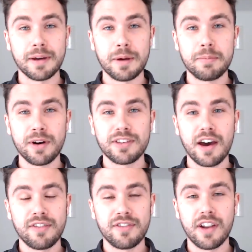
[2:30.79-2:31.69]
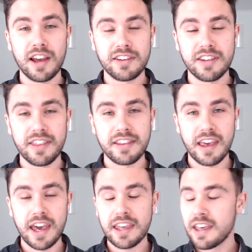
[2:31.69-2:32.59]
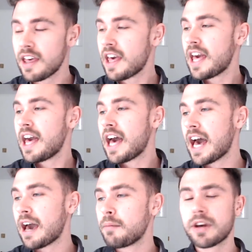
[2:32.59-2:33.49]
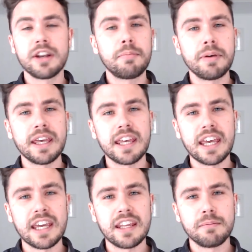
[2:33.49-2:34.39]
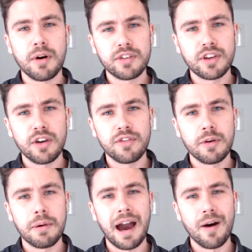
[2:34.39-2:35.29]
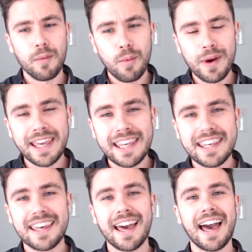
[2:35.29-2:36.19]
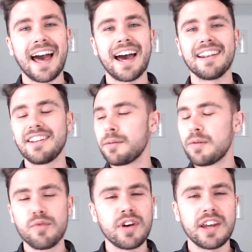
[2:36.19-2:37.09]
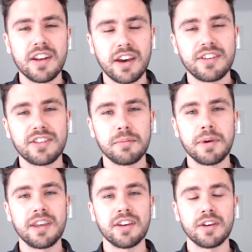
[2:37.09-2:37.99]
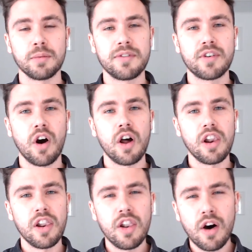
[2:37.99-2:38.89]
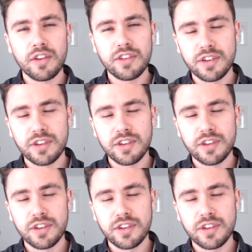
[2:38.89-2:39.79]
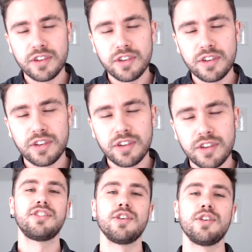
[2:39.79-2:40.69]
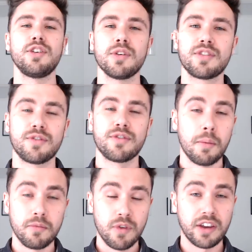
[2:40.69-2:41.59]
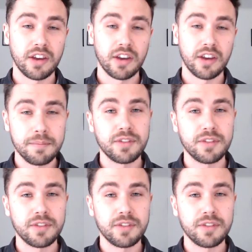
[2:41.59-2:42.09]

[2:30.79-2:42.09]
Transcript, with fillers: We booked our flights the other day and we're going to be in Moscow for about a week. And it'll be really nice to meet you. We've got lots of lovely students from Russia.